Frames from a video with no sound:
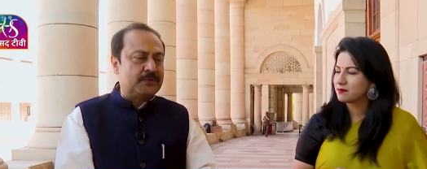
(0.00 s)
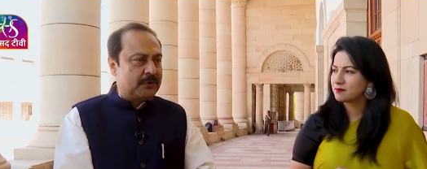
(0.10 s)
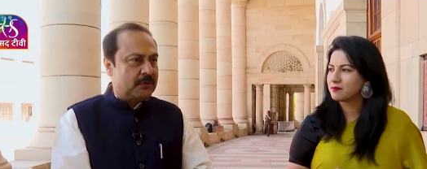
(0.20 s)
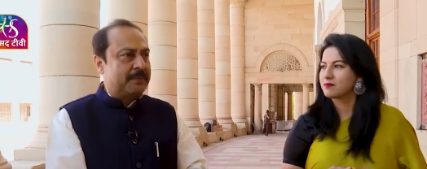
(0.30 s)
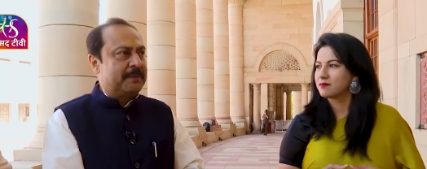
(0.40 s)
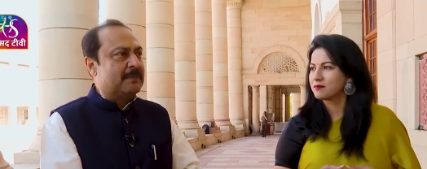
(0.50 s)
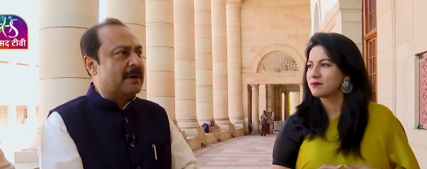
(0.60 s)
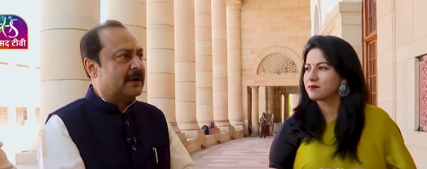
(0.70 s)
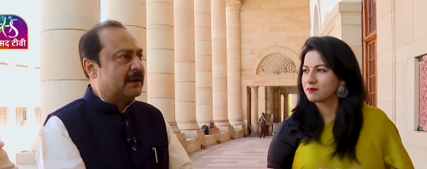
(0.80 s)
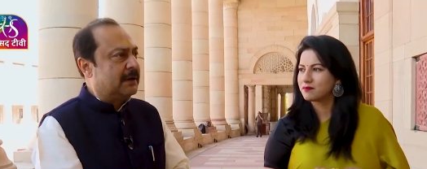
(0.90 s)
Speaker 1: to European
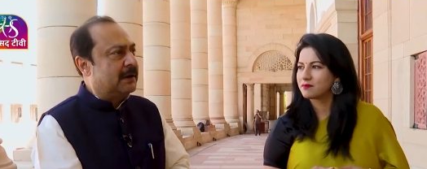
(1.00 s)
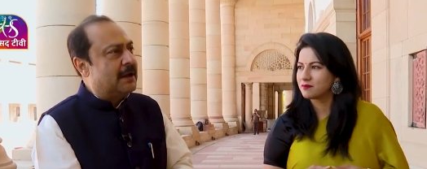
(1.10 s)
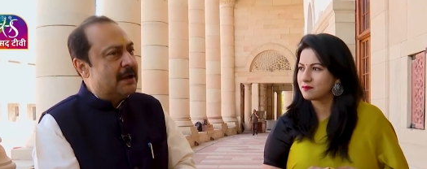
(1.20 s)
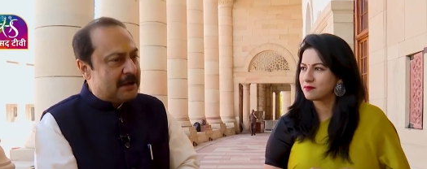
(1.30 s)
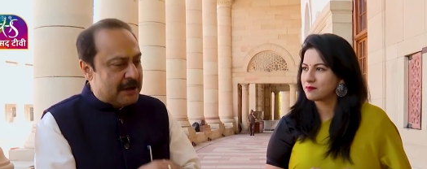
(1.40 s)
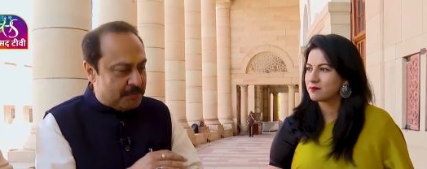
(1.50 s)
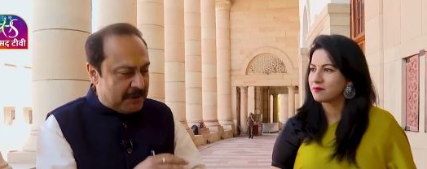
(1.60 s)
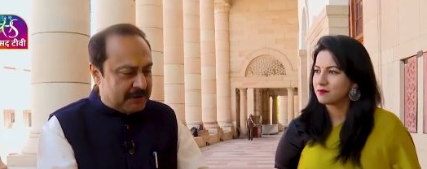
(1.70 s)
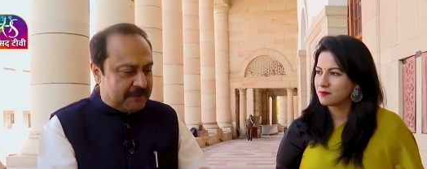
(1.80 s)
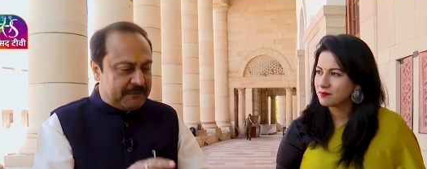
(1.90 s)
market,
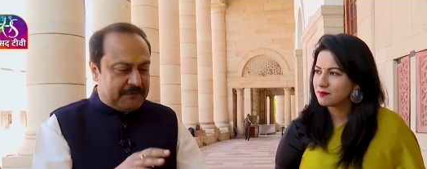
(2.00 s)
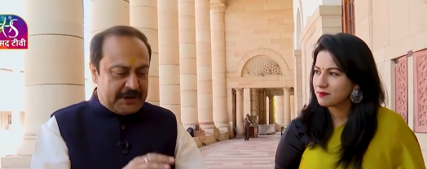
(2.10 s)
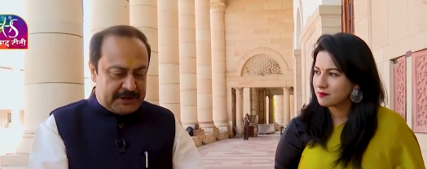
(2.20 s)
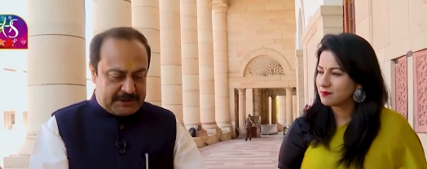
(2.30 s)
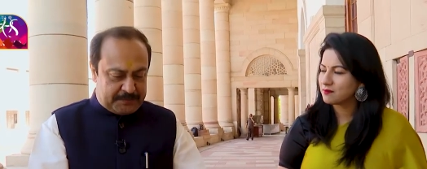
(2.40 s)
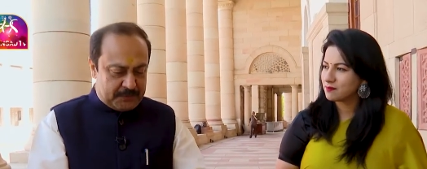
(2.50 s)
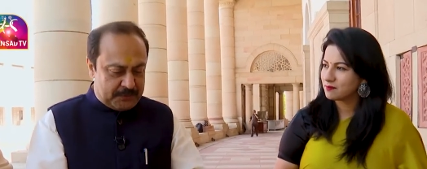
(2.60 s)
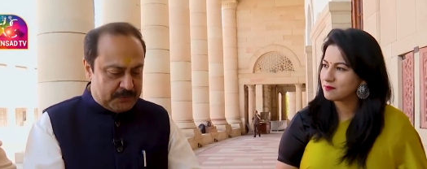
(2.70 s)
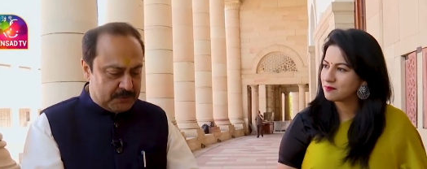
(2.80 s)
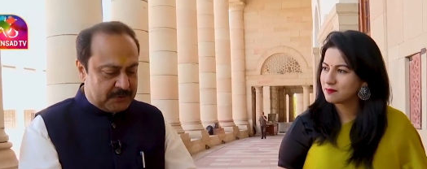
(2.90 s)
keeping the fresh
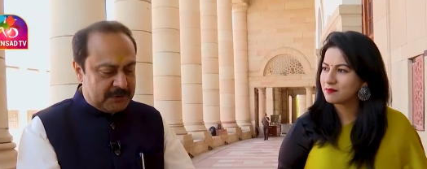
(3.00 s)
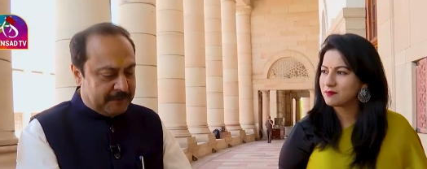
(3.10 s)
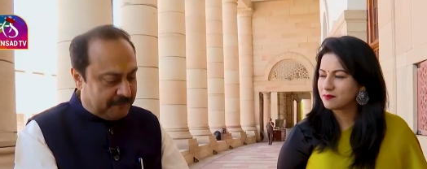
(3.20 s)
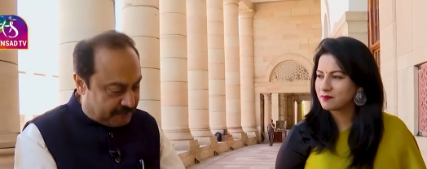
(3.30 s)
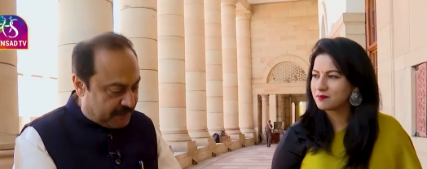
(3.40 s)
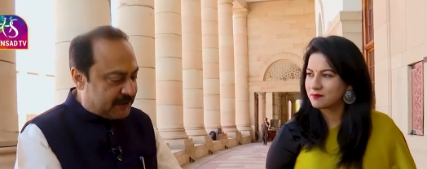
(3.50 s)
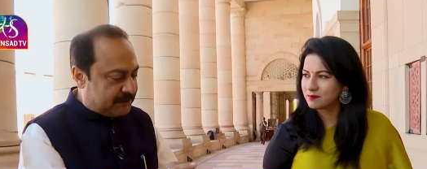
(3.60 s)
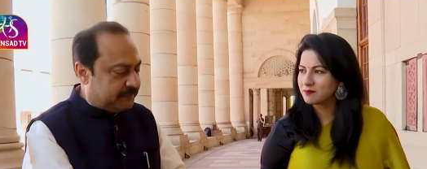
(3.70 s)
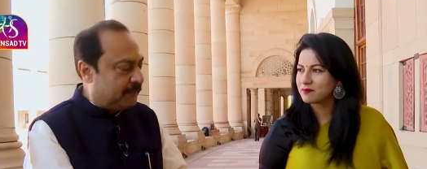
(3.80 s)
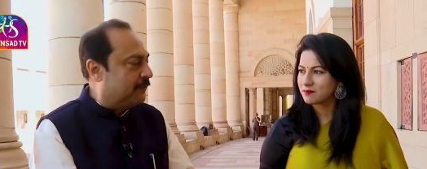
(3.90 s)
produce
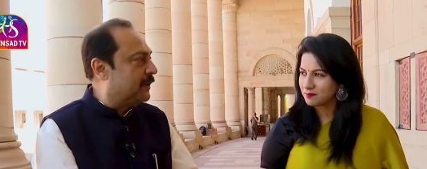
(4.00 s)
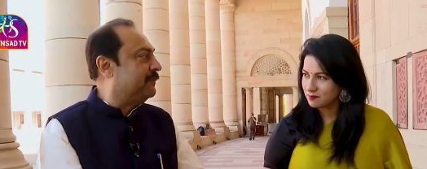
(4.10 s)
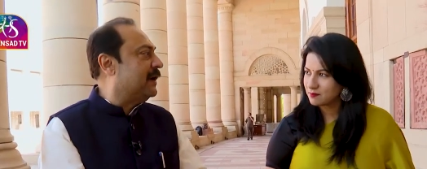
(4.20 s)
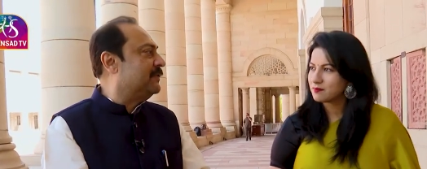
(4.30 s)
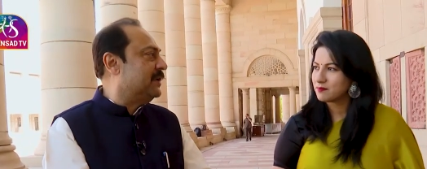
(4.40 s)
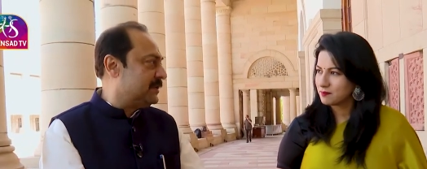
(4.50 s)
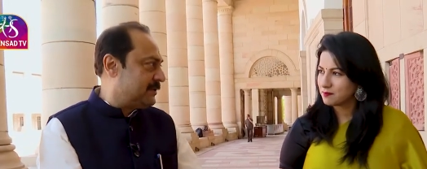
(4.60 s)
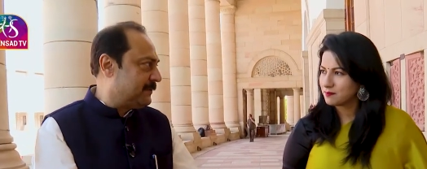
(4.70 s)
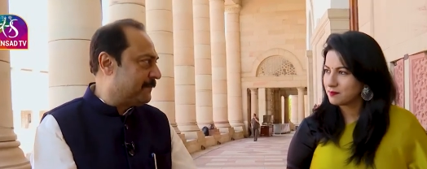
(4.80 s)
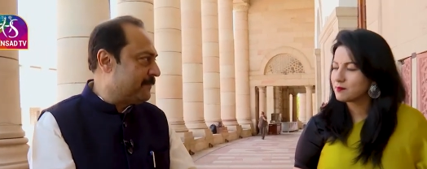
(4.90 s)
fresh for forty-five
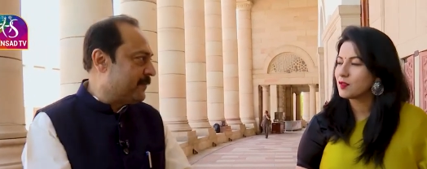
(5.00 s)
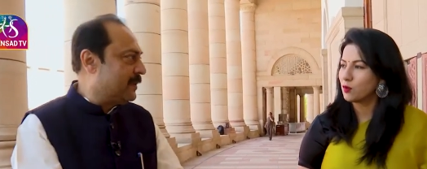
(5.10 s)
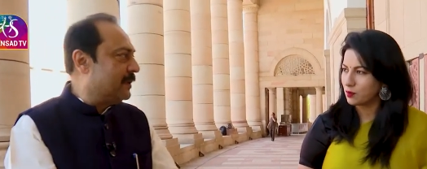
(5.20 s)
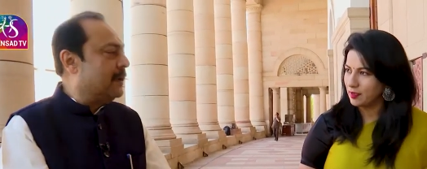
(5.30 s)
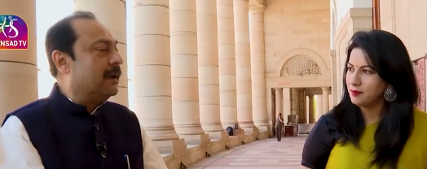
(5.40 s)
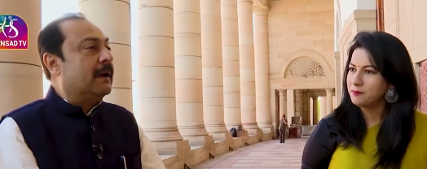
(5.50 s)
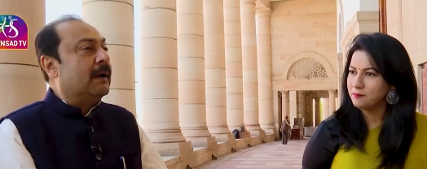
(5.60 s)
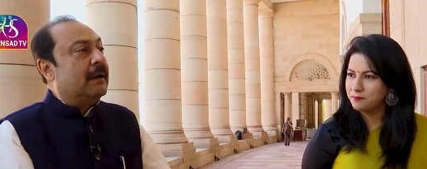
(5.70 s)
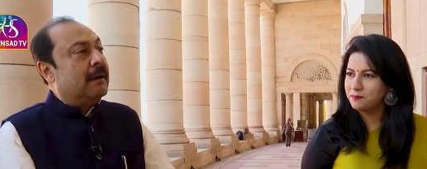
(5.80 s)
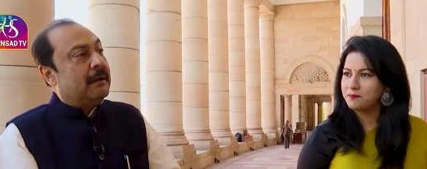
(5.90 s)
days.
Speaker 2: Okay.
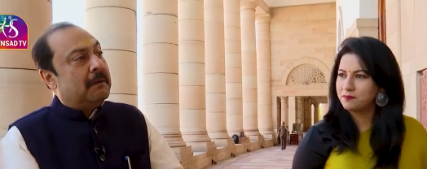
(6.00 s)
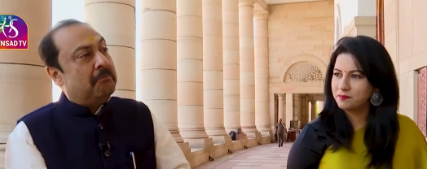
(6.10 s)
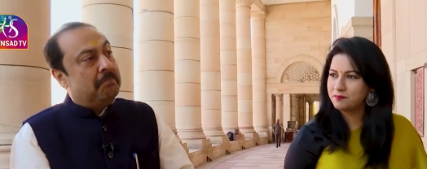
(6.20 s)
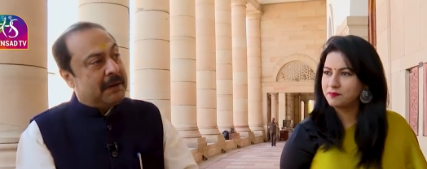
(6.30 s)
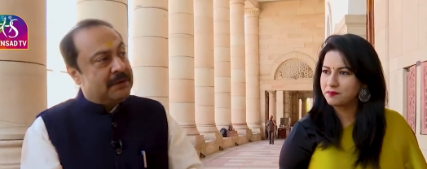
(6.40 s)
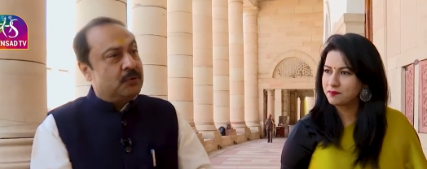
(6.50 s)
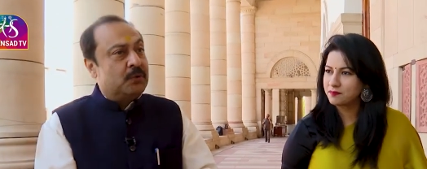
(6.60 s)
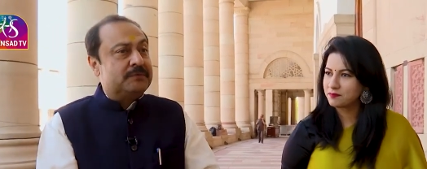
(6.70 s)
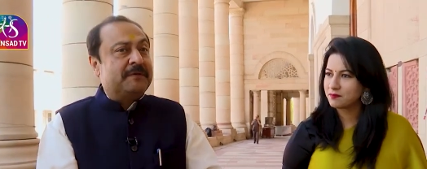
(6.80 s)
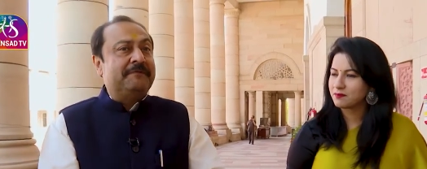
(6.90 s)
Speaker 1: But
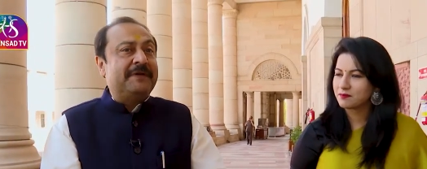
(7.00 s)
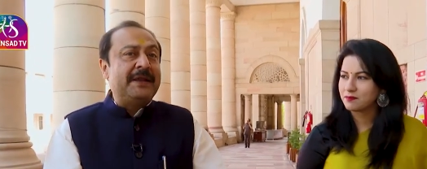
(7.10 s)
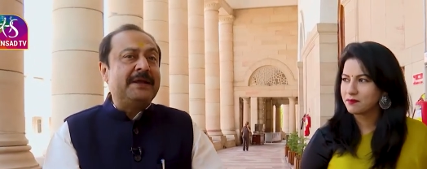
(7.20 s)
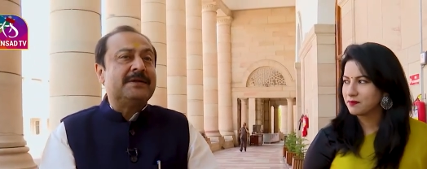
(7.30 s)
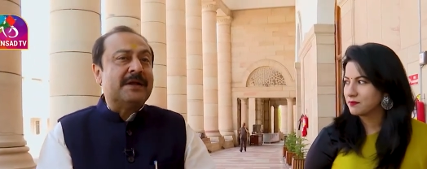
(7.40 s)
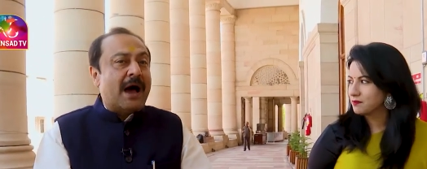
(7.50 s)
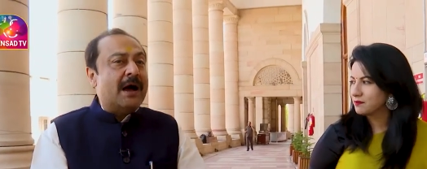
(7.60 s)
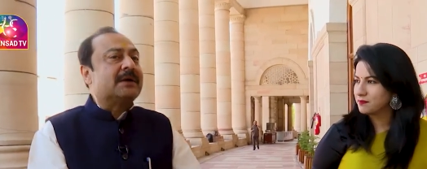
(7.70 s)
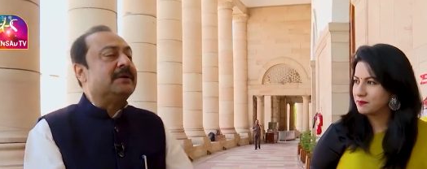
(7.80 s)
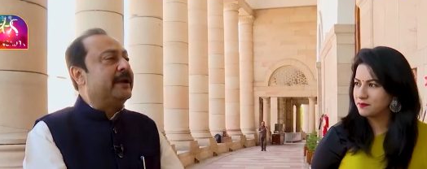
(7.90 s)
those were very
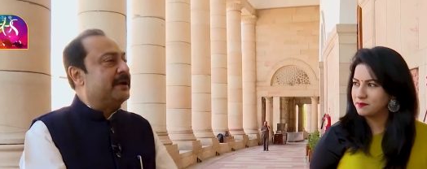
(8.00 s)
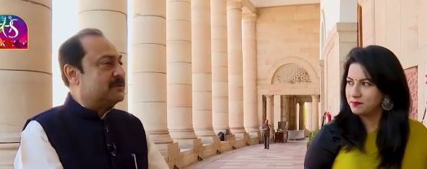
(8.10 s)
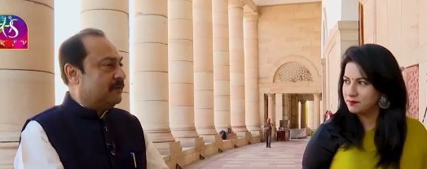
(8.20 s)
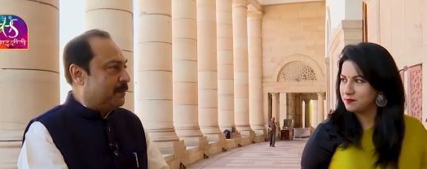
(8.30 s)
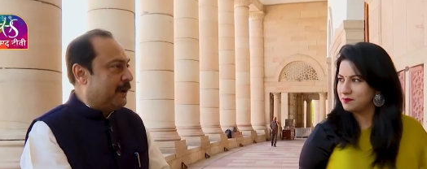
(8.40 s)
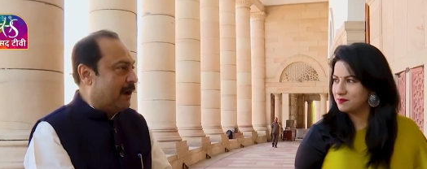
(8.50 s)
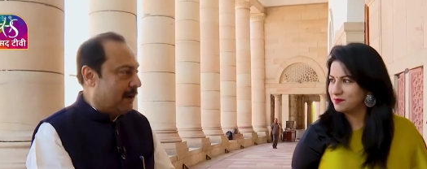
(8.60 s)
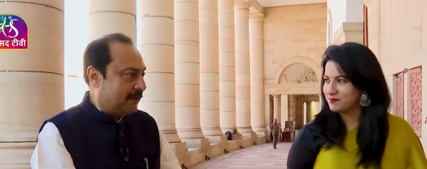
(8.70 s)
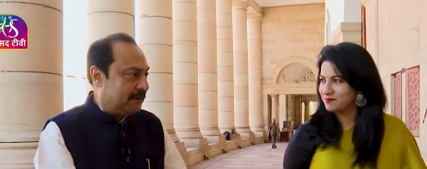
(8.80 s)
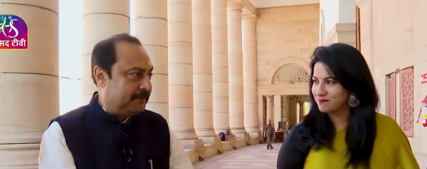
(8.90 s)
dark days of
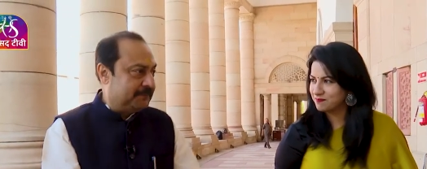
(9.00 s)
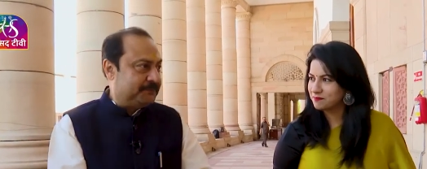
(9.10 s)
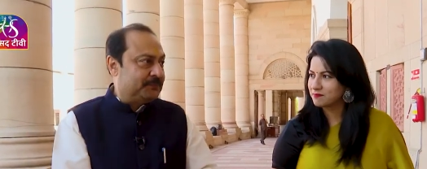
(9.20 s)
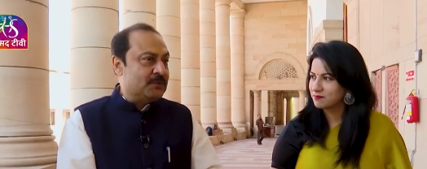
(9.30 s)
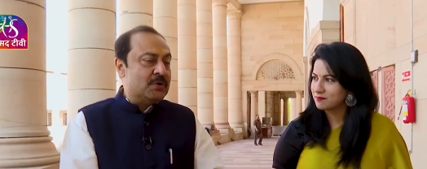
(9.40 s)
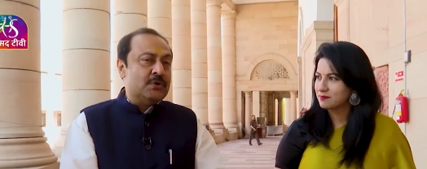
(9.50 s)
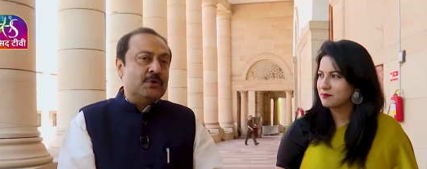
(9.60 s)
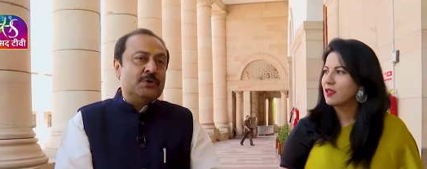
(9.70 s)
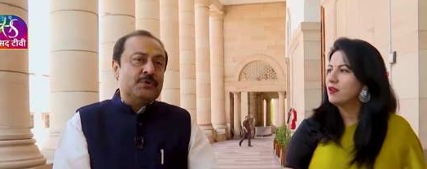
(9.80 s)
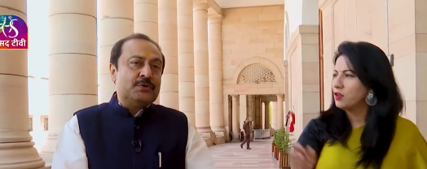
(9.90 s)
Bihar.
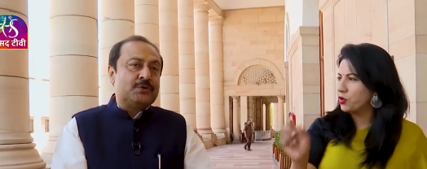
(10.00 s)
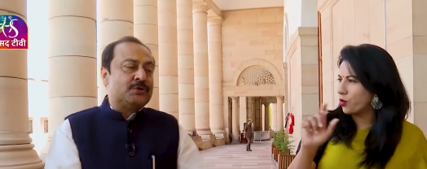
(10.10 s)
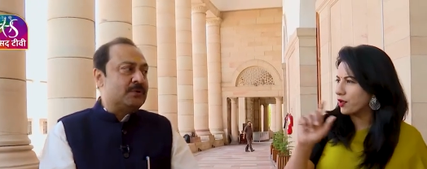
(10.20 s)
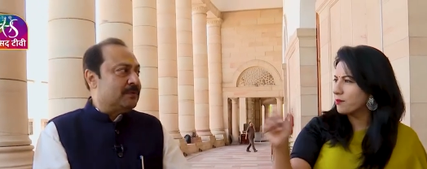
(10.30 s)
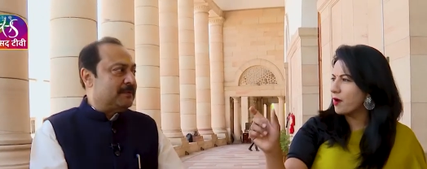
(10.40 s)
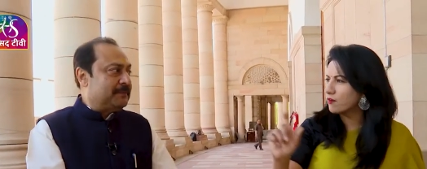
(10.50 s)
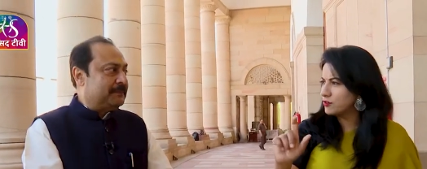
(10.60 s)
Speaker 2: You're talking about